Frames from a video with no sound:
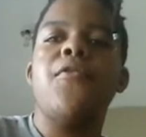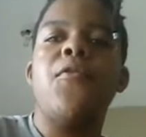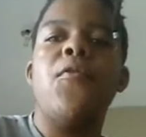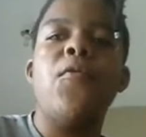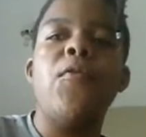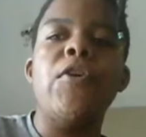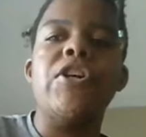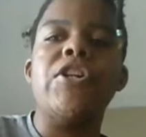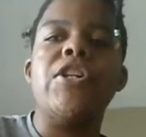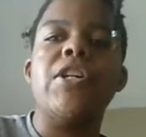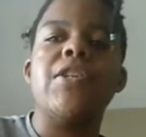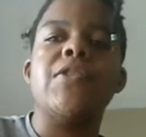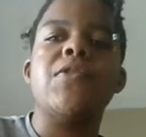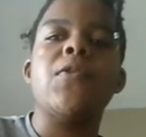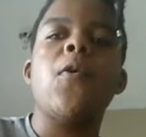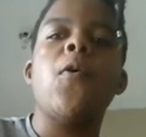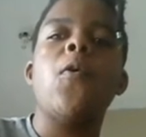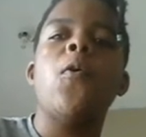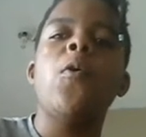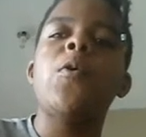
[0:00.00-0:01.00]

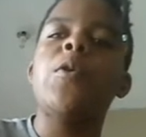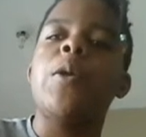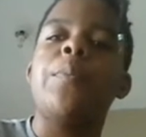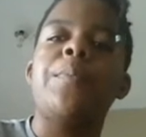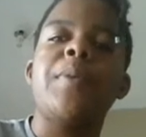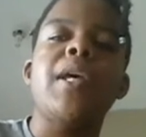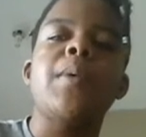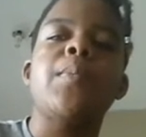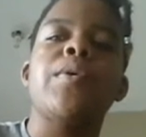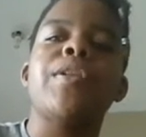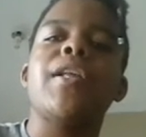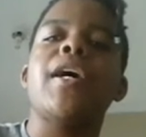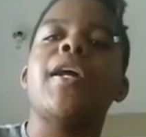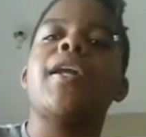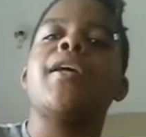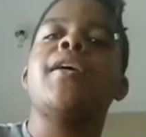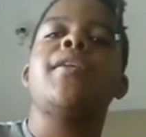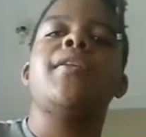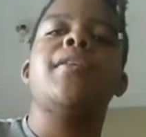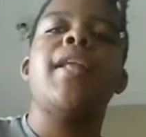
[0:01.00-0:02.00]
reaches all the people that
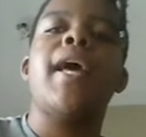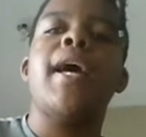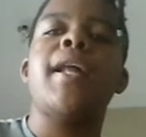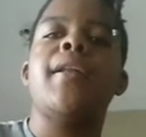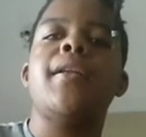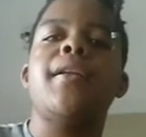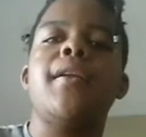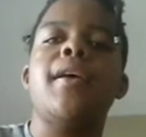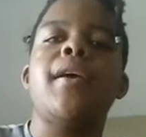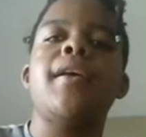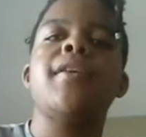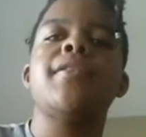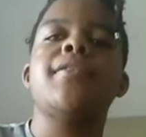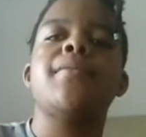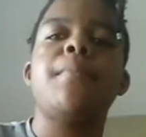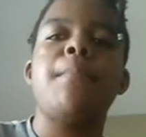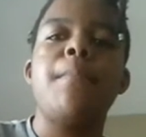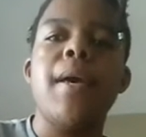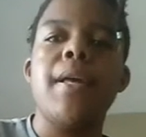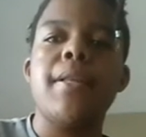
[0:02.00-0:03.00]
it that it
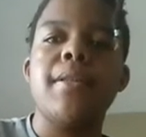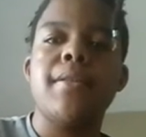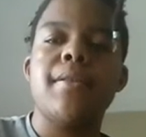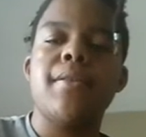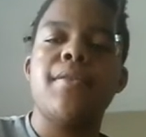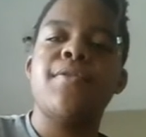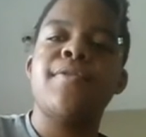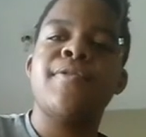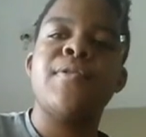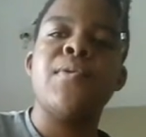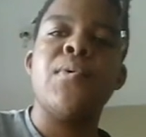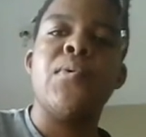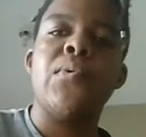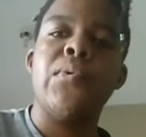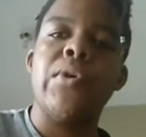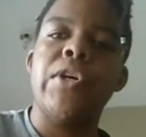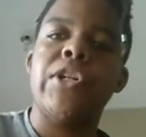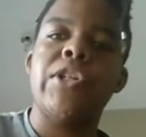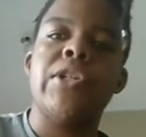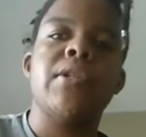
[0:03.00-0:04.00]
is meant to
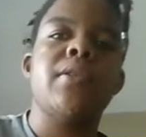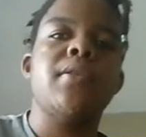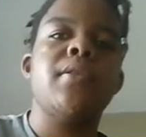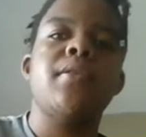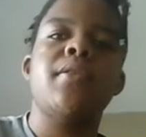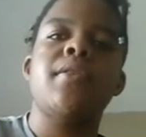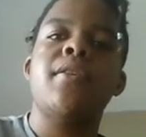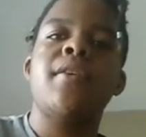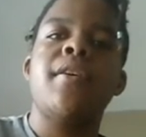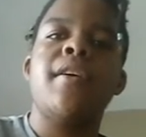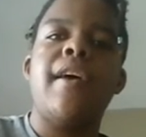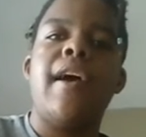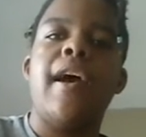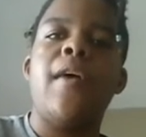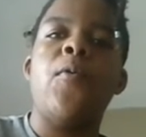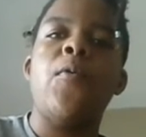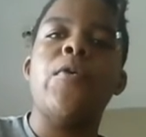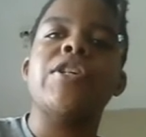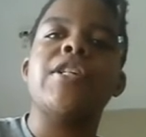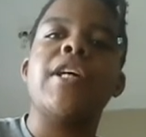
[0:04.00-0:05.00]
reach.
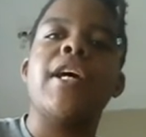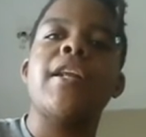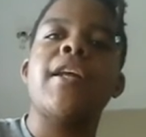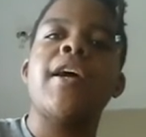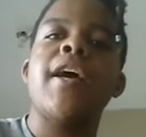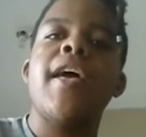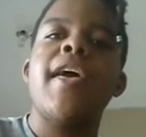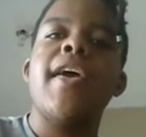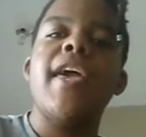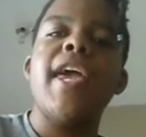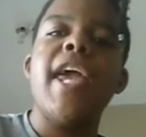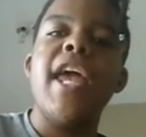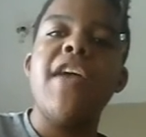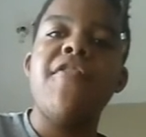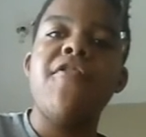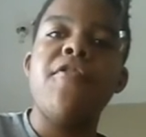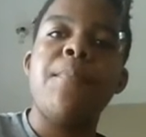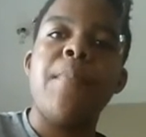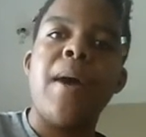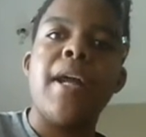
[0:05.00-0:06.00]
I wish that
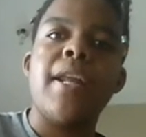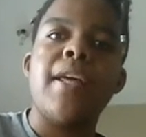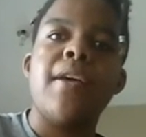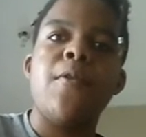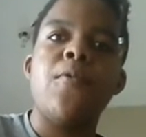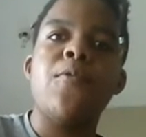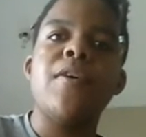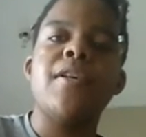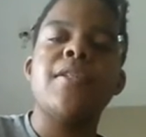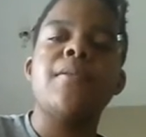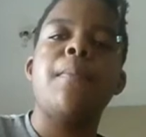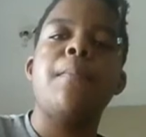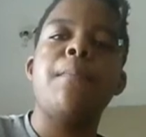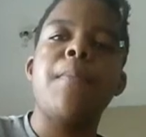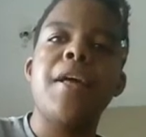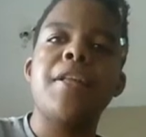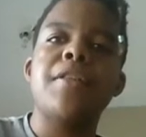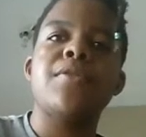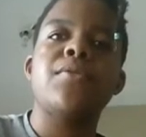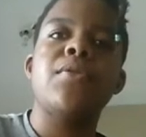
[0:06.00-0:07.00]
everybody who is
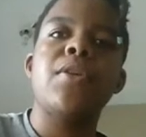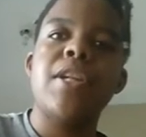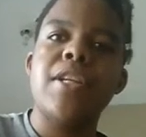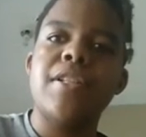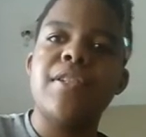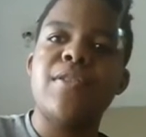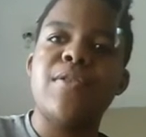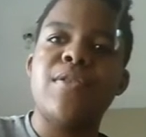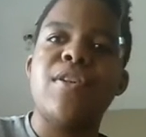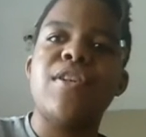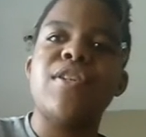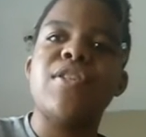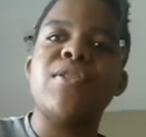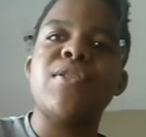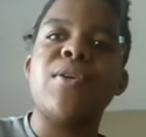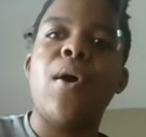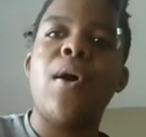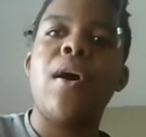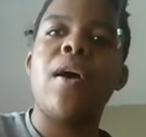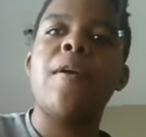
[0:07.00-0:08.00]
meant to listen to this
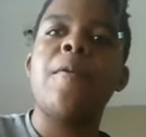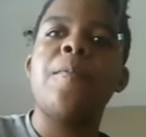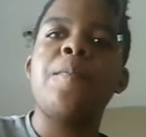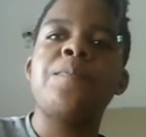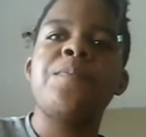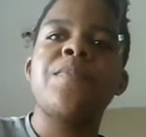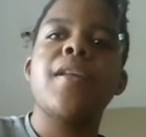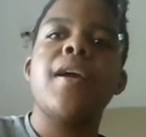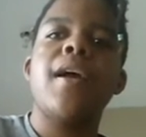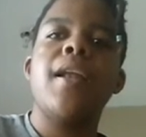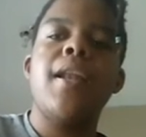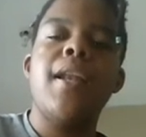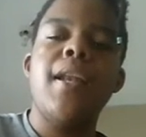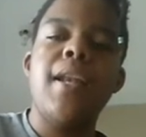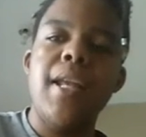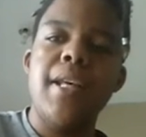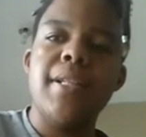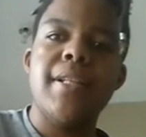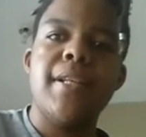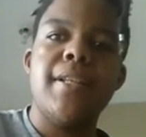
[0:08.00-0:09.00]
song
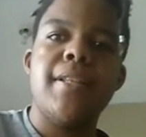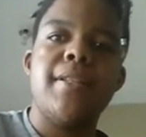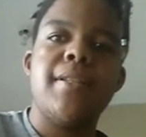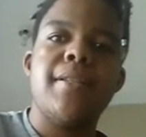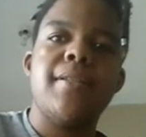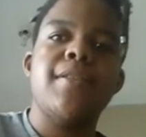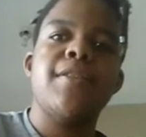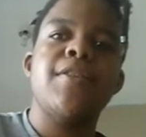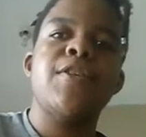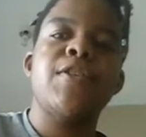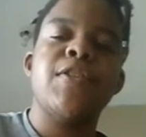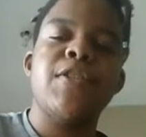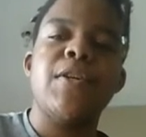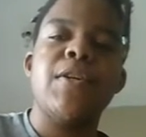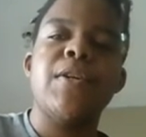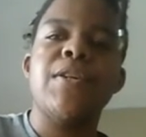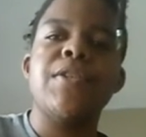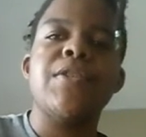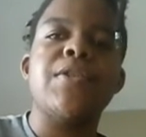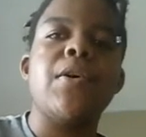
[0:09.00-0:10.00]
listens to
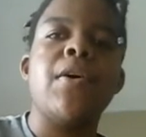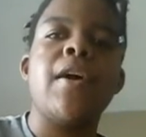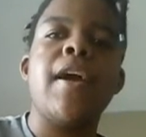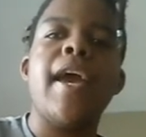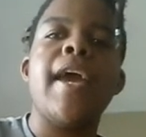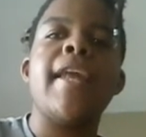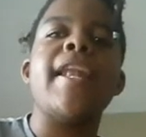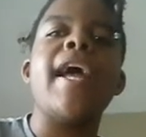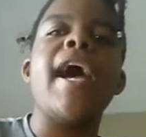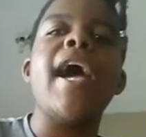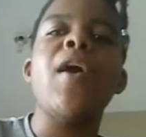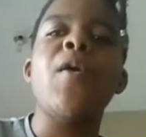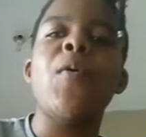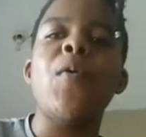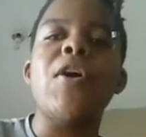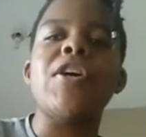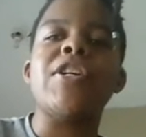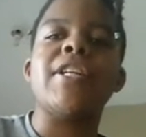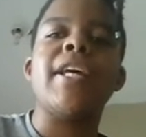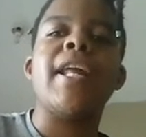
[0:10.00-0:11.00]
the song. And I
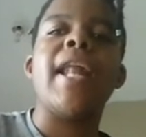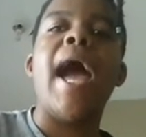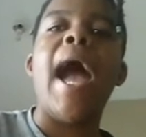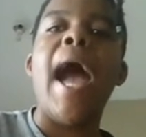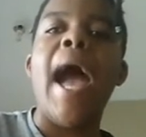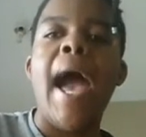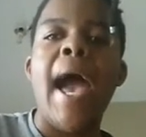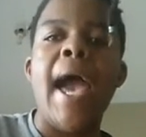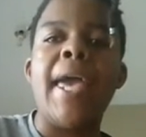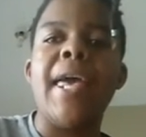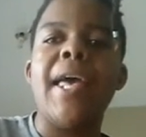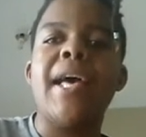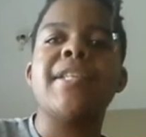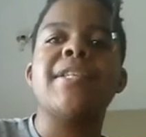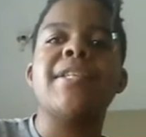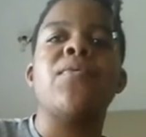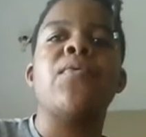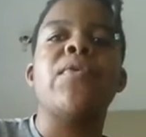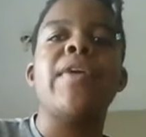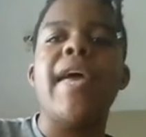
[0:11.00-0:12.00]
wish that I,
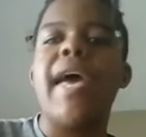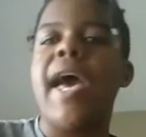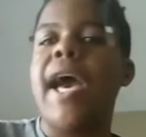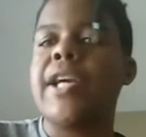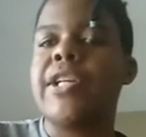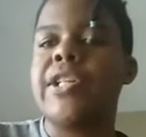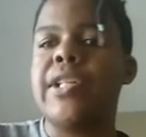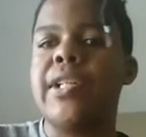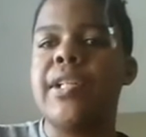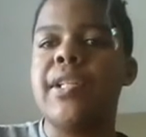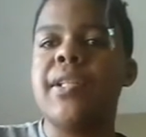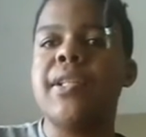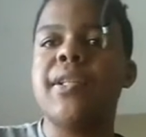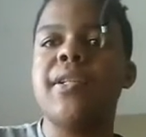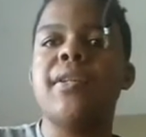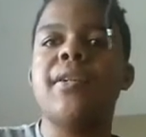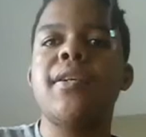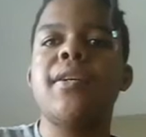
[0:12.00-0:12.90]
as a reactionist,